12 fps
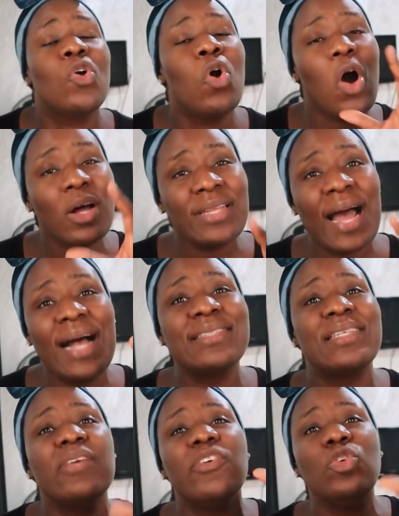God
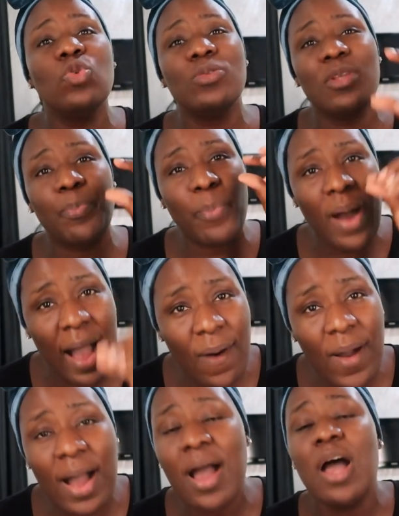has given you the
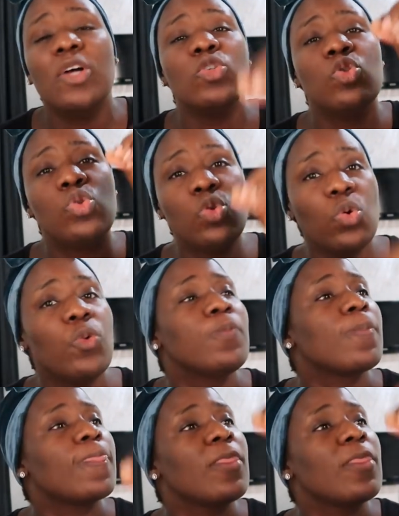power to,